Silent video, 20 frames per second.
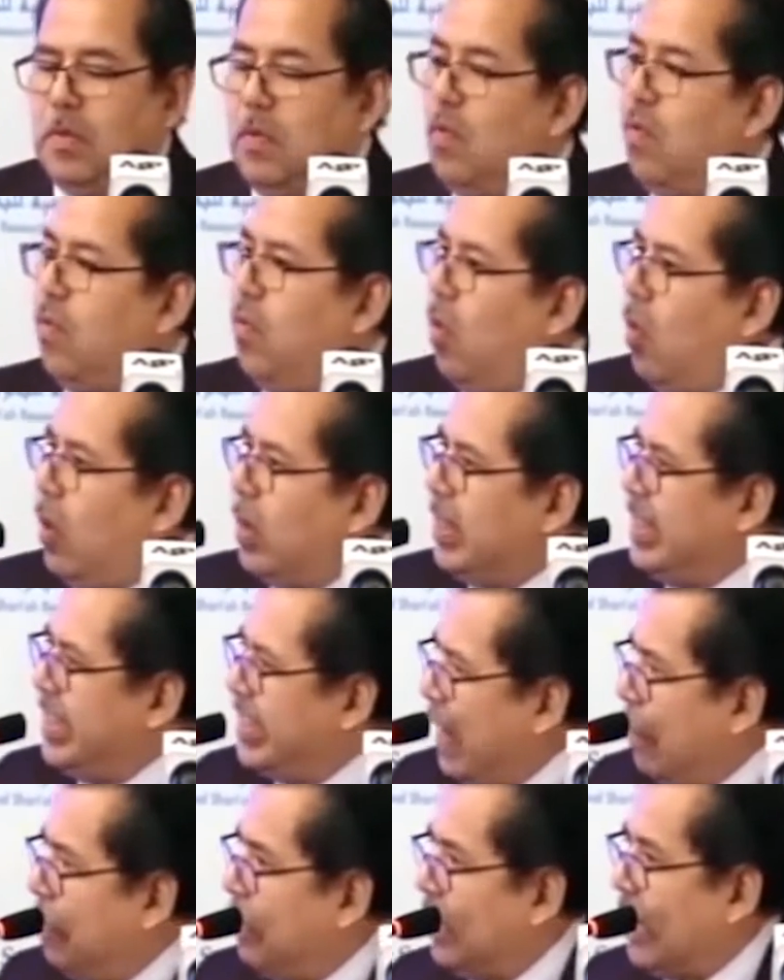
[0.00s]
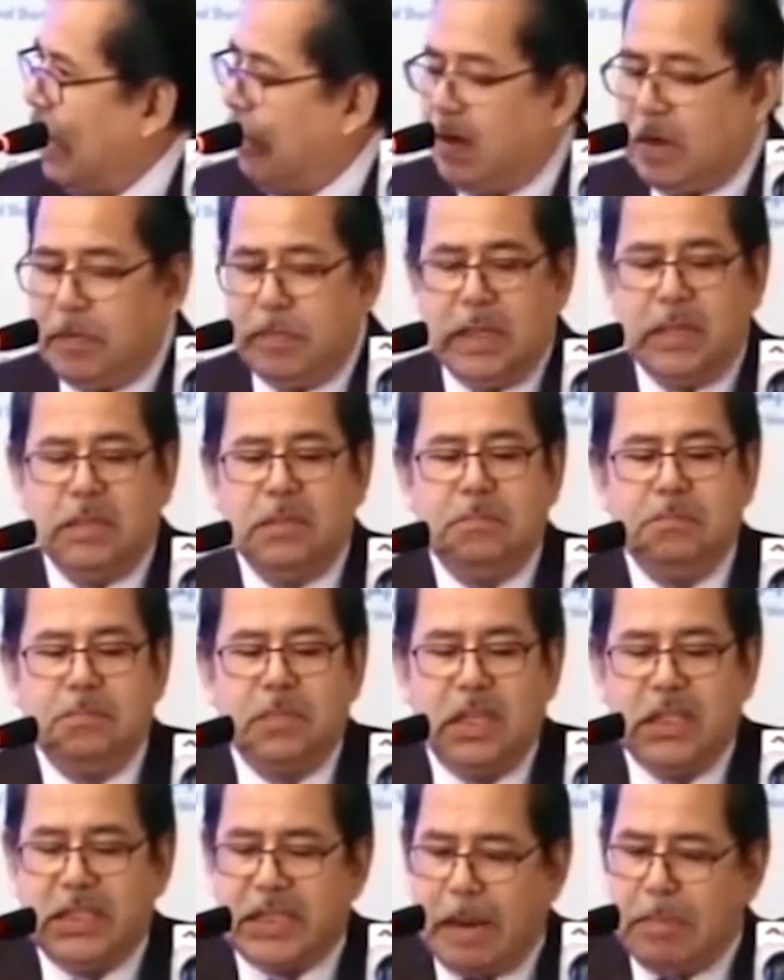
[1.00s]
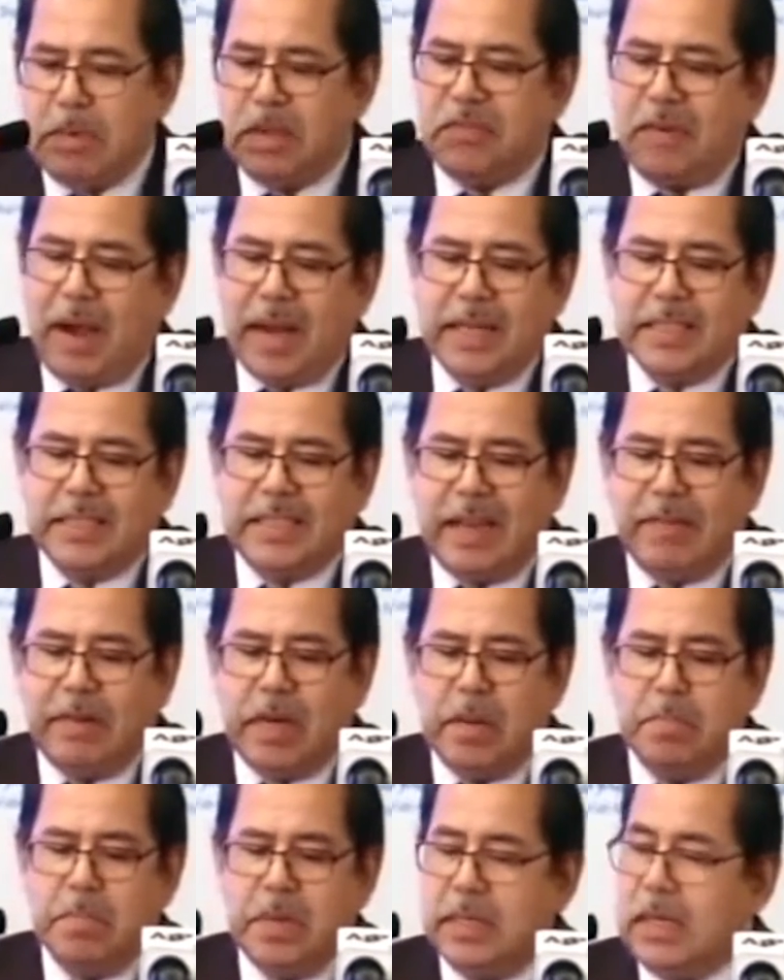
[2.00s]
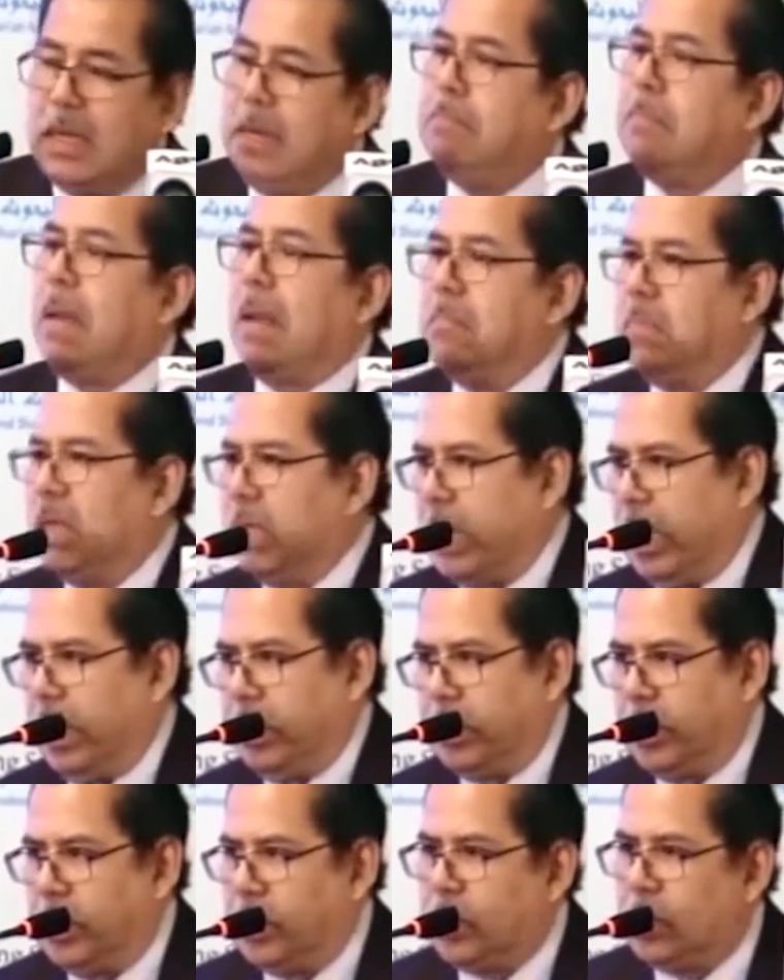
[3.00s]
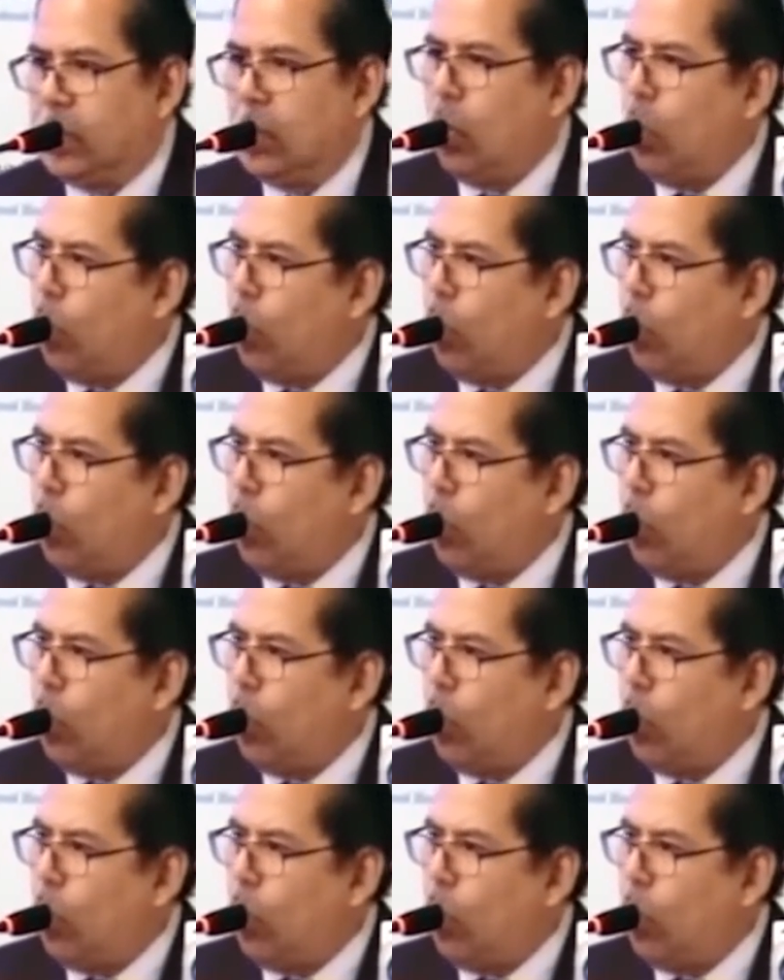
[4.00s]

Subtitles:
for the Islamic finance development in member countries.